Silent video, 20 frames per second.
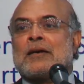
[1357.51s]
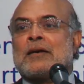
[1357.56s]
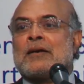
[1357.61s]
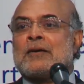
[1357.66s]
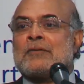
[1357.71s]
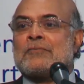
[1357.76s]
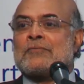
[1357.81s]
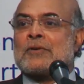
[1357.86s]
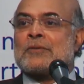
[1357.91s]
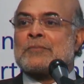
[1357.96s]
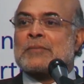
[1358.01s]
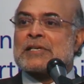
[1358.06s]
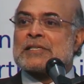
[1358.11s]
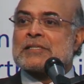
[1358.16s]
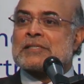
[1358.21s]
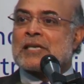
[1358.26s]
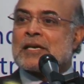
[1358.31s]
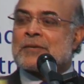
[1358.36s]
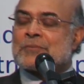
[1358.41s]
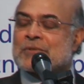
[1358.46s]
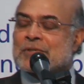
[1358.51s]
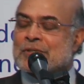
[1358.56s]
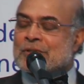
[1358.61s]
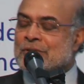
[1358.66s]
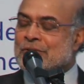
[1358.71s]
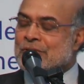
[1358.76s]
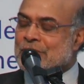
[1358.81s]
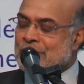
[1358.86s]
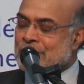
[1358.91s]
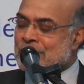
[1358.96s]
uh, from
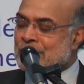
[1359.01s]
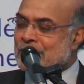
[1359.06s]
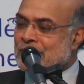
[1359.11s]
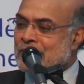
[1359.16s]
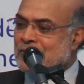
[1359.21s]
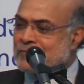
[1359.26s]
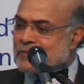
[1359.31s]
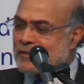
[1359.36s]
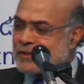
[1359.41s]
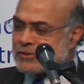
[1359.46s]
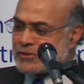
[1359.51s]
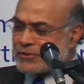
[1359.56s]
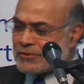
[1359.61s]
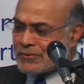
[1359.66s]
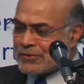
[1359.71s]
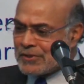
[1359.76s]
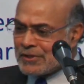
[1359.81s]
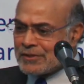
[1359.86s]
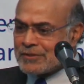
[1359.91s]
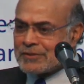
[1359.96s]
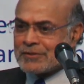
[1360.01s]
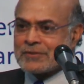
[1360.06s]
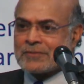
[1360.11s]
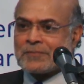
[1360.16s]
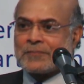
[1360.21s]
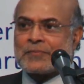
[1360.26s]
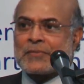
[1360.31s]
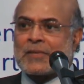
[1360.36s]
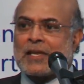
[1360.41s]
conception to the first two years.